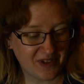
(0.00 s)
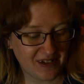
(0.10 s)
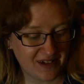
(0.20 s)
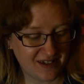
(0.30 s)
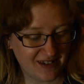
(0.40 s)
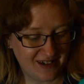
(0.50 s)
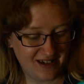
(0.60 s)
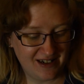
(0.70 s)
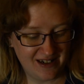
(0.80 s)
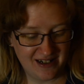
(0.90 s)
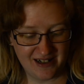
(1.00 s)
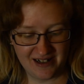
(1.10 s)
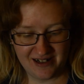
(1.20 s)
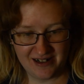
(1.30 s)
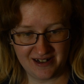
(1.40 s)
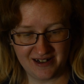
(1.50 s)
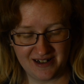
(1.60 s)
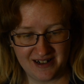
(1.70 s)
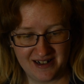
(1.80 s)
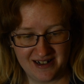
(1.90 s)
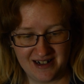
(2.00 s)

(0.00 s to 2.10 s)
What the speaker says: Nobody speaks.